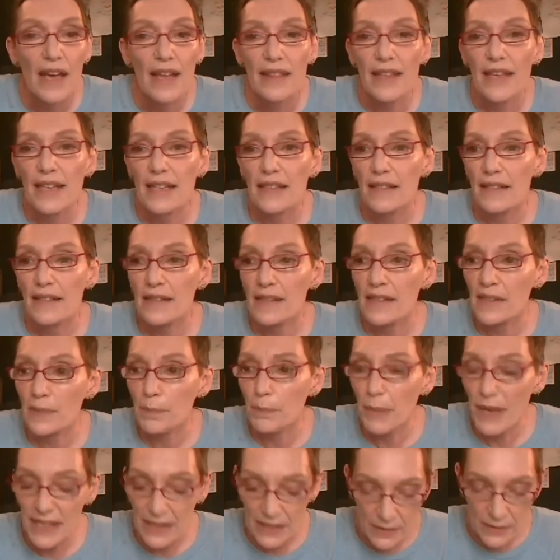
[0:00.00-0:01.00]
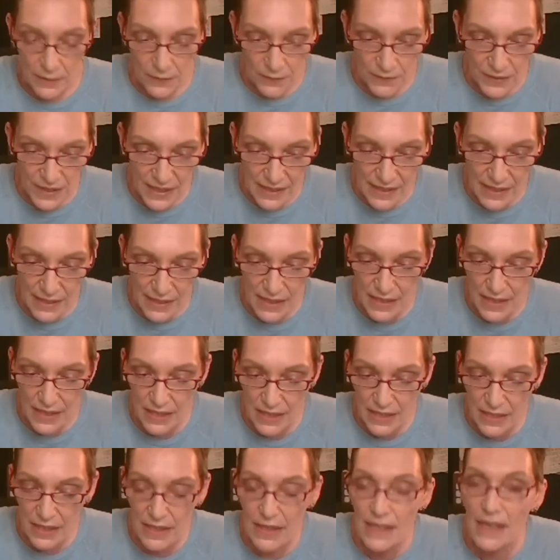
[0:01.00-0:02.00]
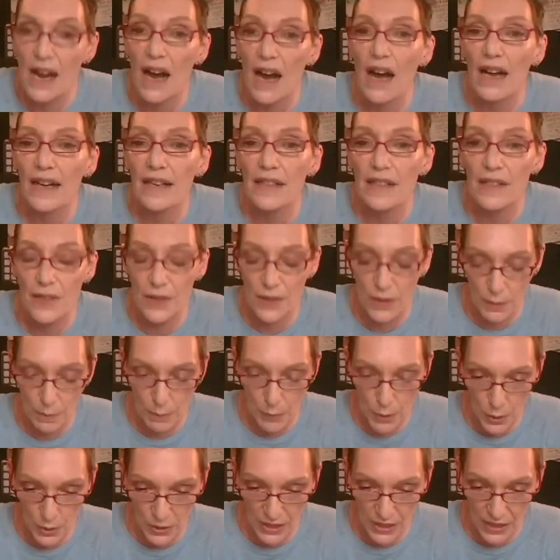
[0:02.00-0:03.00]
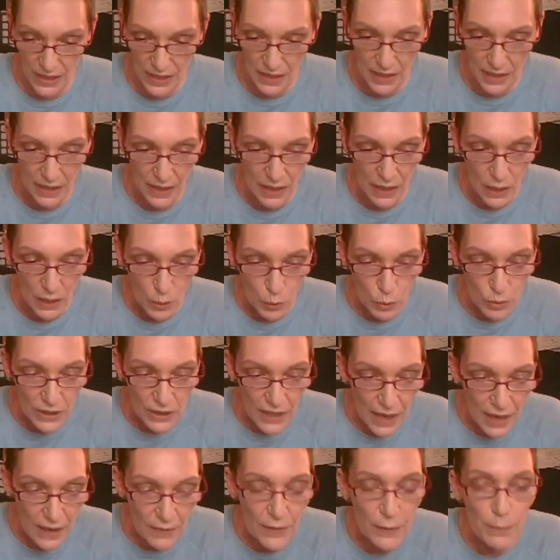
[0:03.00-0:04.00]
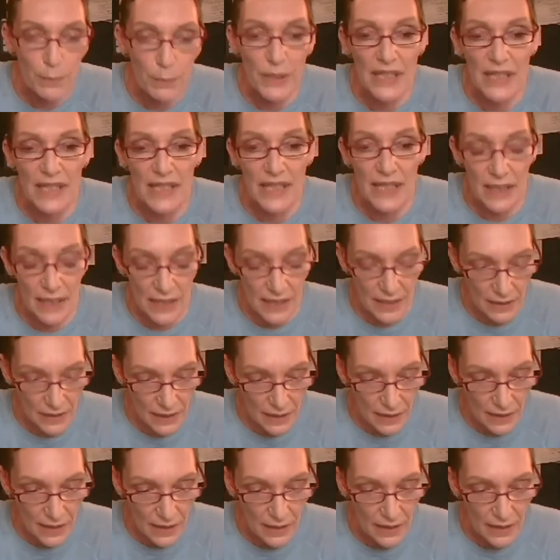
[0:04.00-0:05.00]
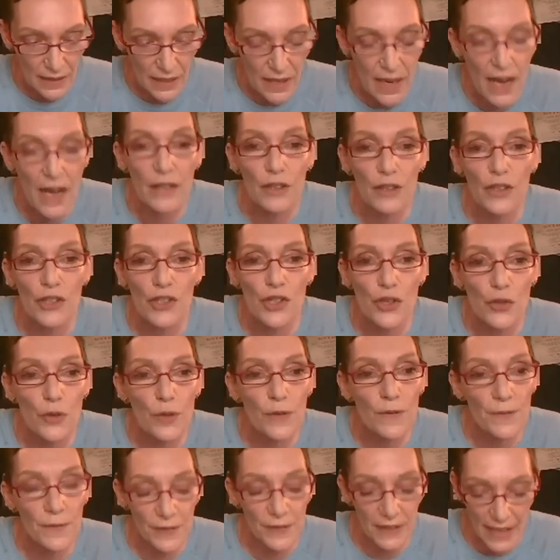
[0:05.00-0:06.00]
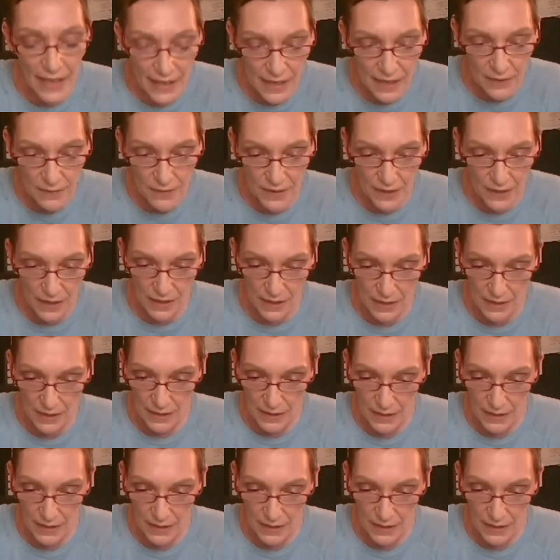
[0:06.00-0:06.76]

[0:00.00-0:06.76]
then its specificity tied to the body will have a particular cultural flavour,